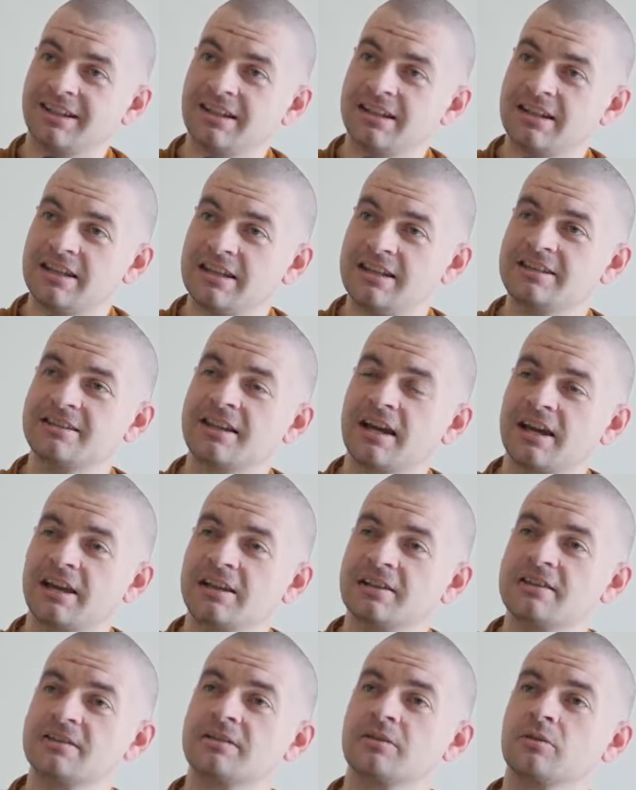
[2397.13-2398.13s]
These
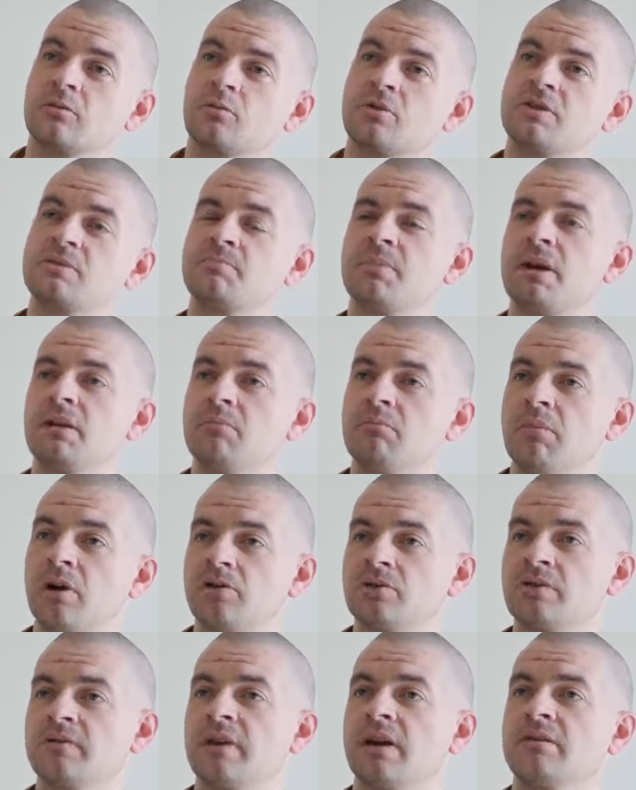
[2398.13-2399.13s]
days we spend
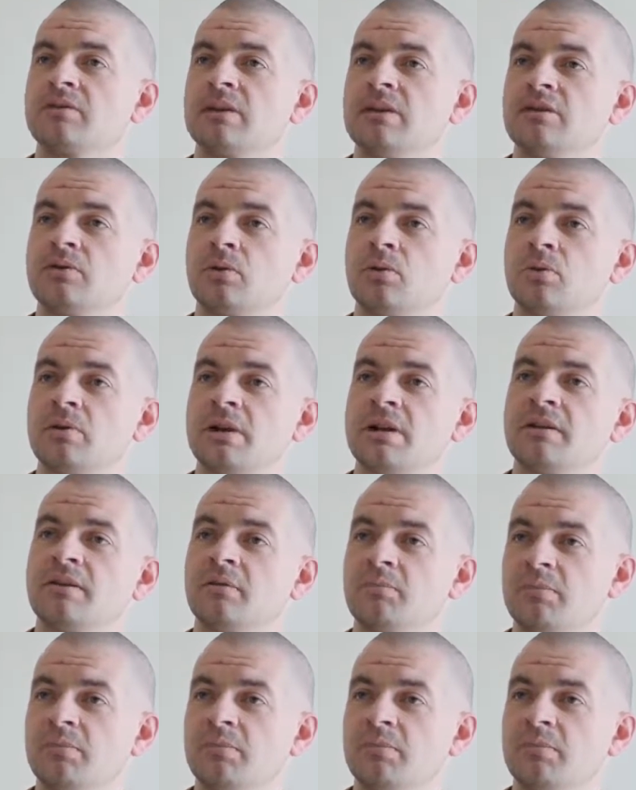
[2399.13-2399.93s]
most of our year talking to